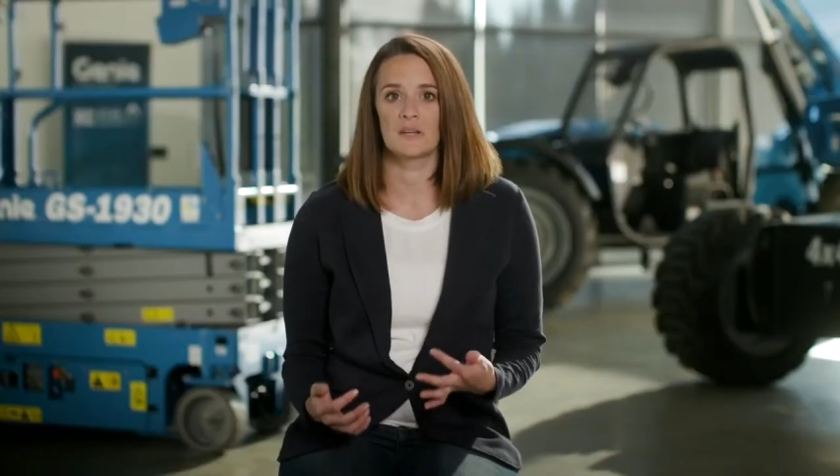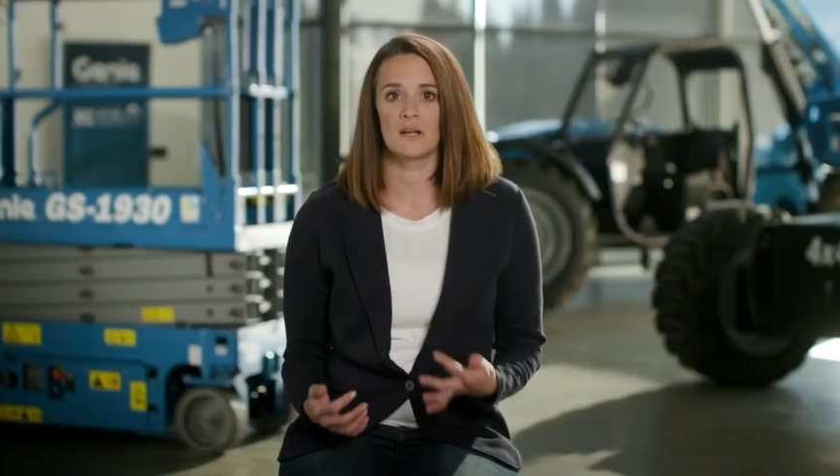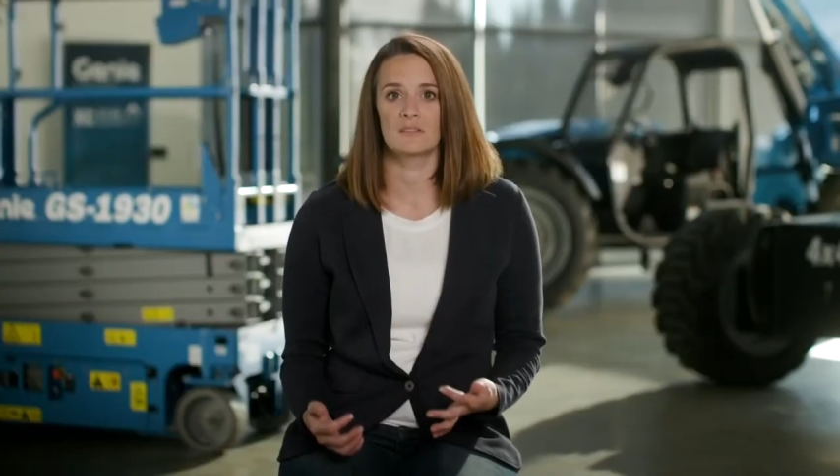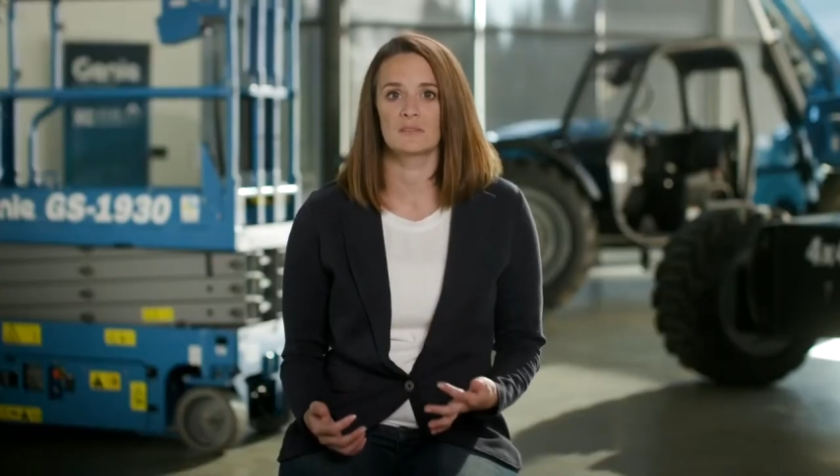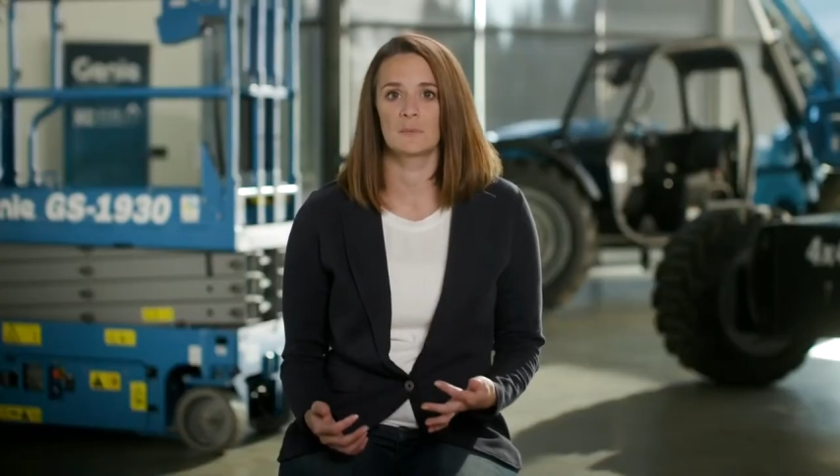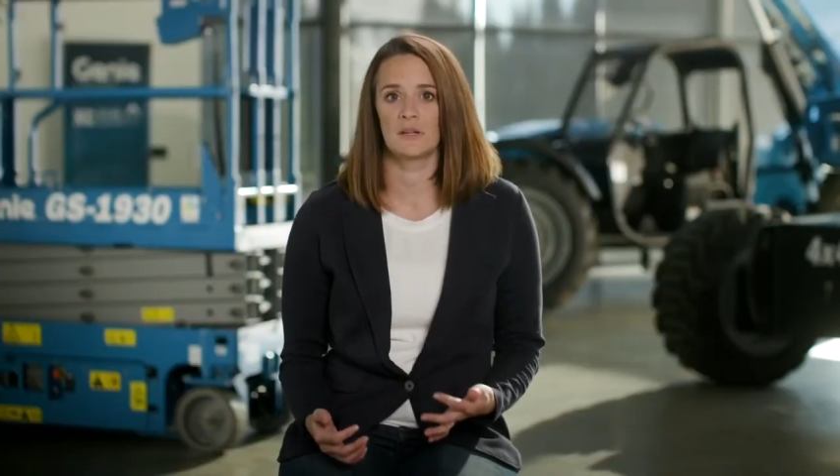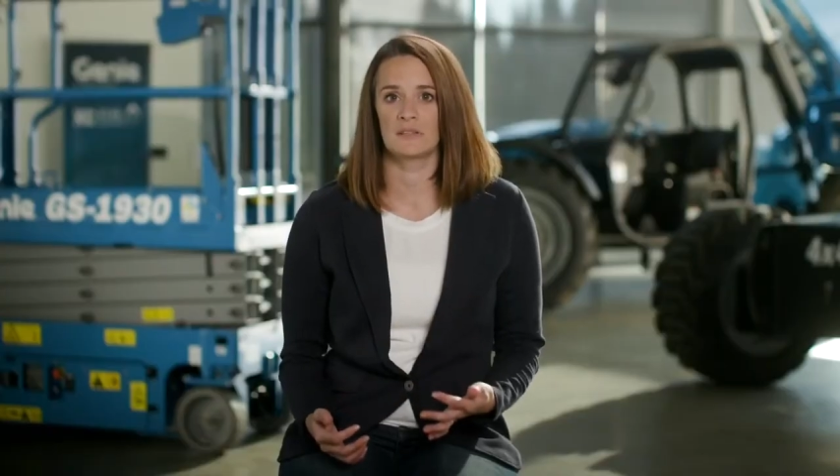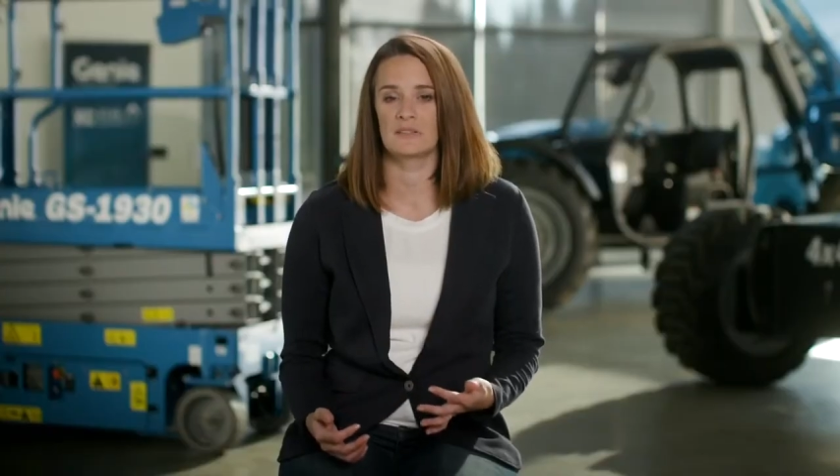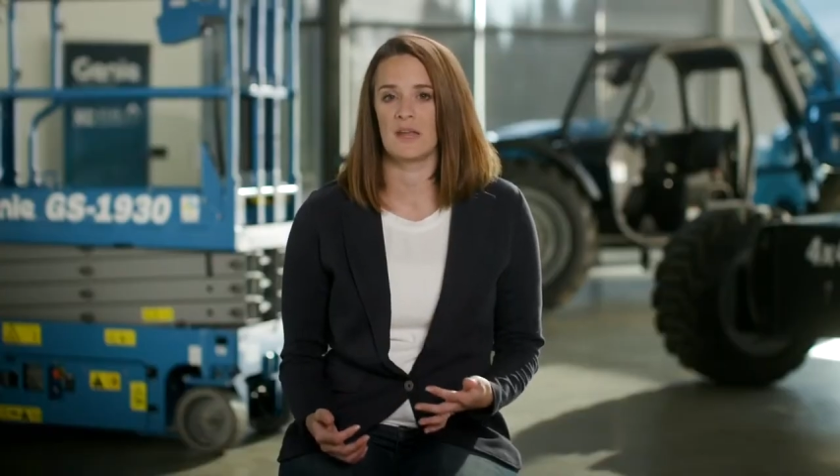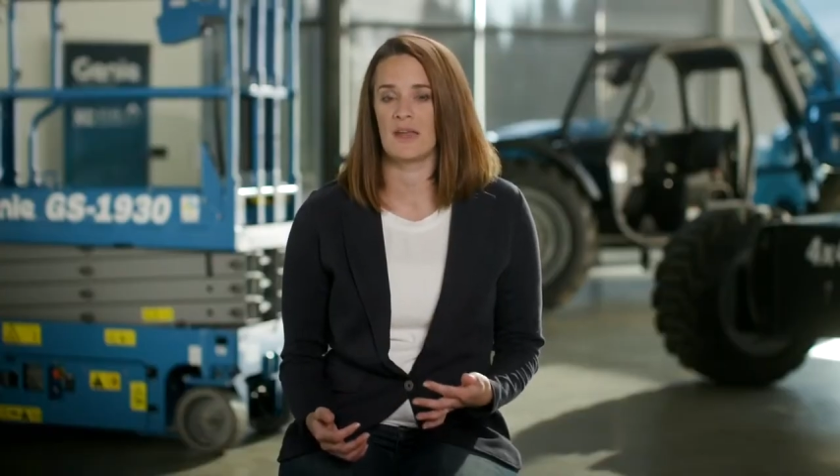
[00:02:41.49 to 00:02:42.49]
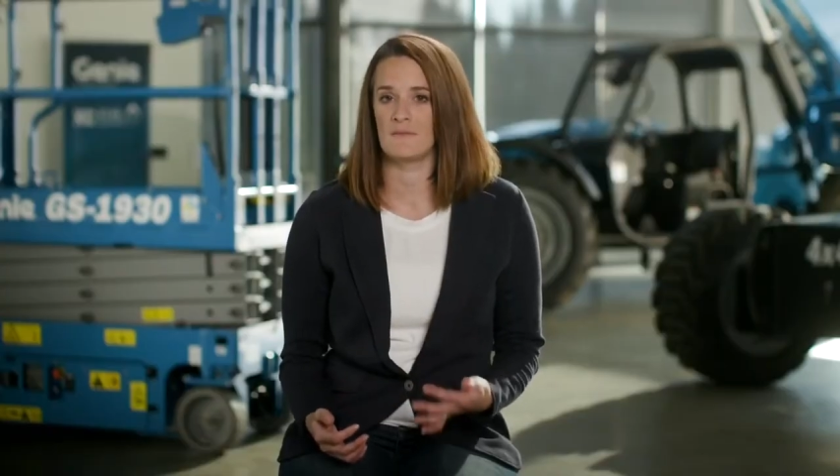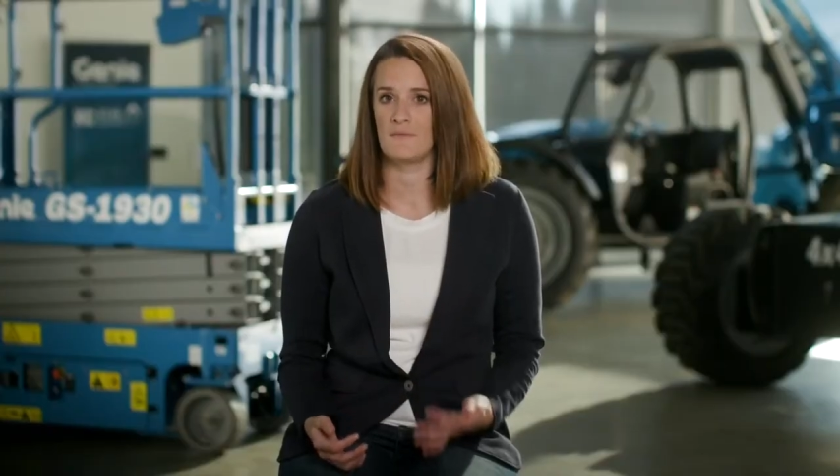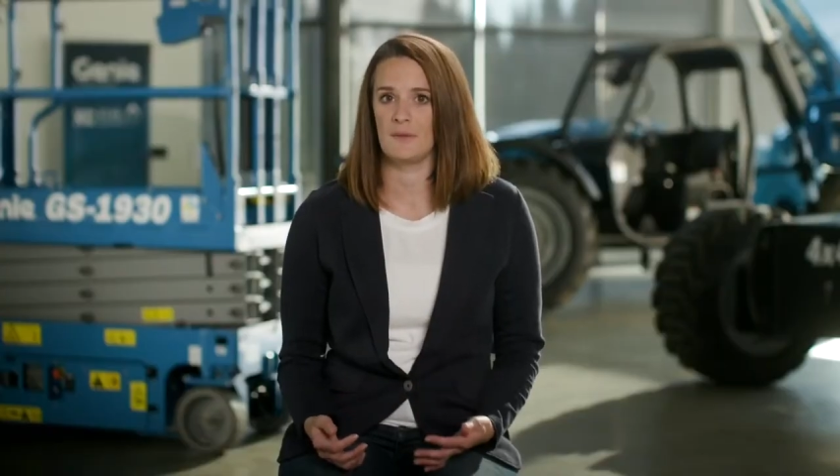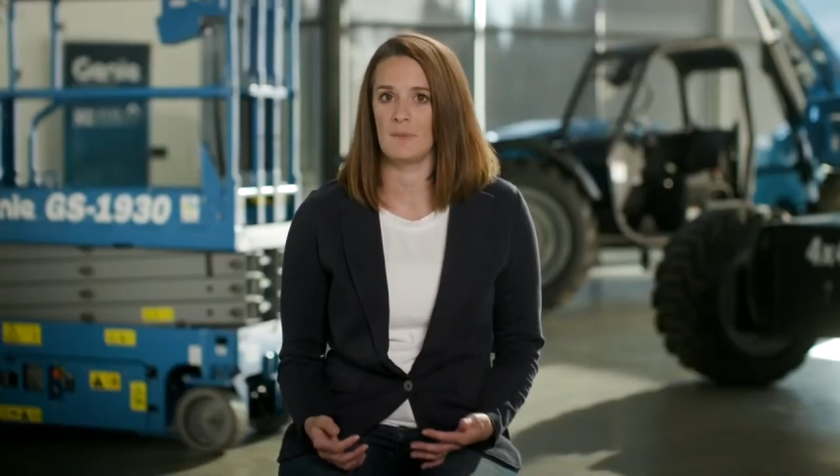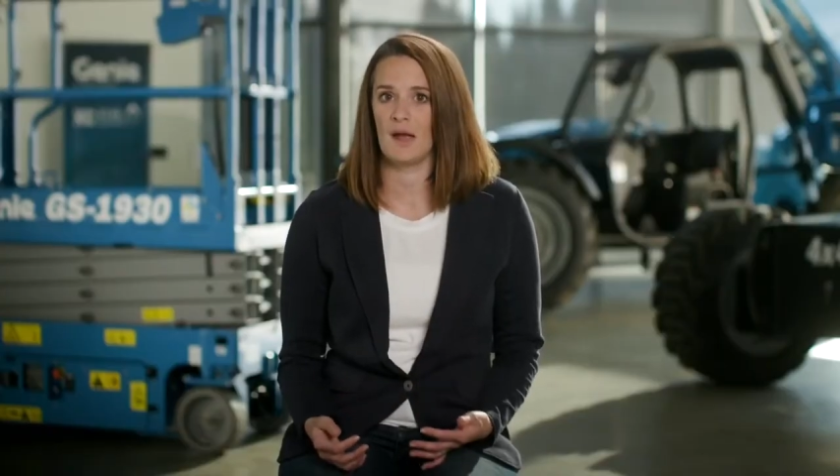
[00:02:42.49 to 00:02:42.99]
customer insight and
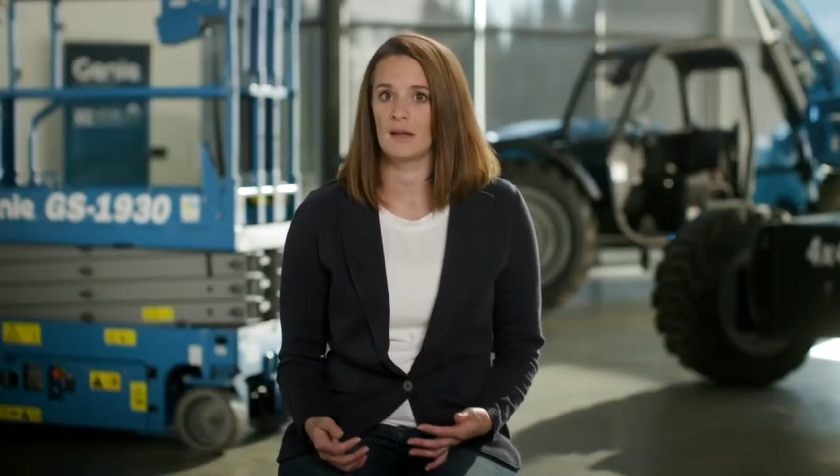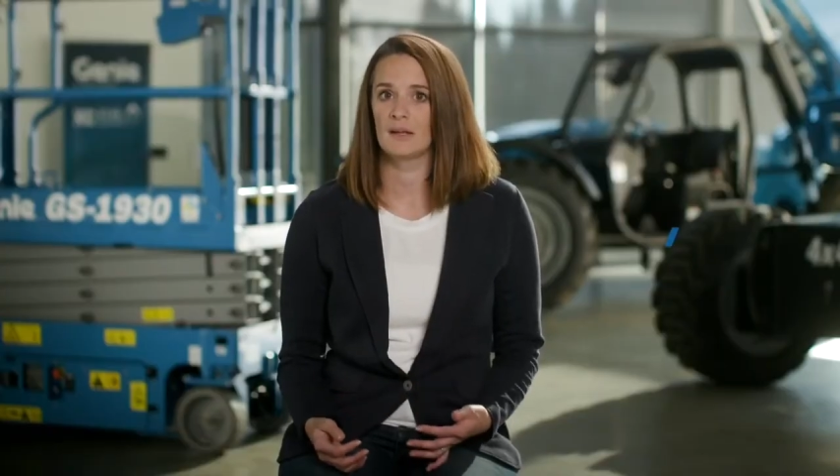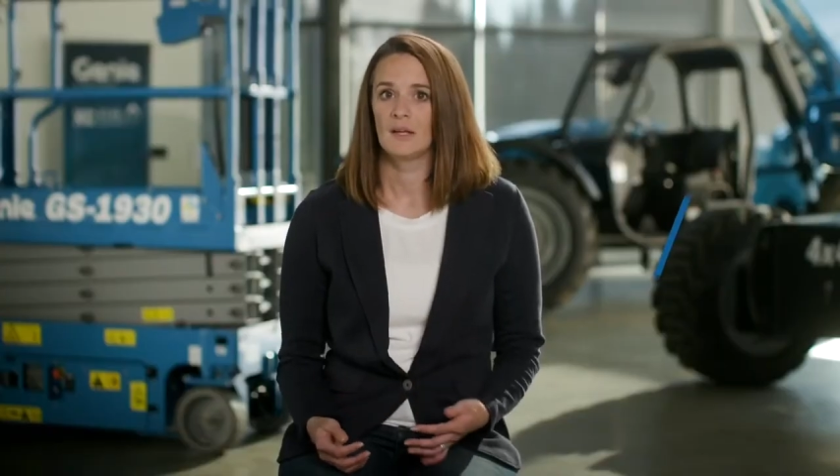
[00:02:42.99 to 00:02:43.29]
feedback.